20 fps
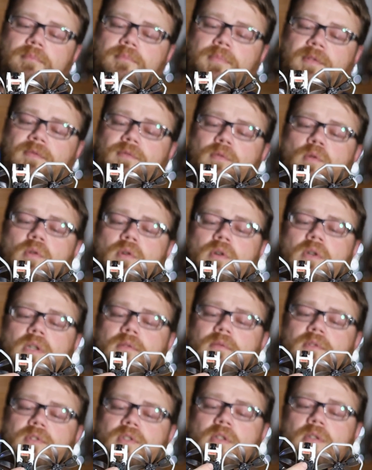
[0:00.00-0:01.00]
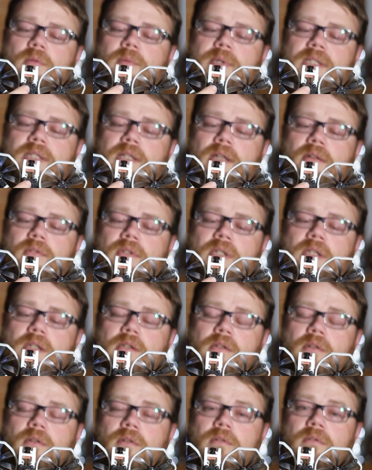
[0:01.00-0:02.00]
Before, it was all the way down
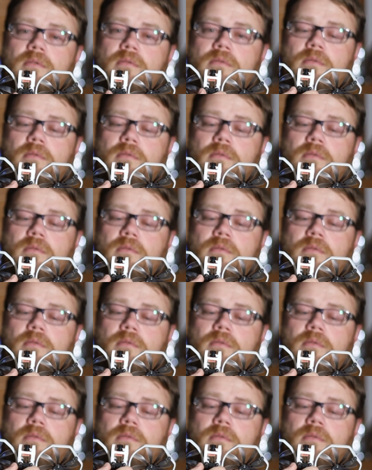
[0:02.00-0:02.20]
here,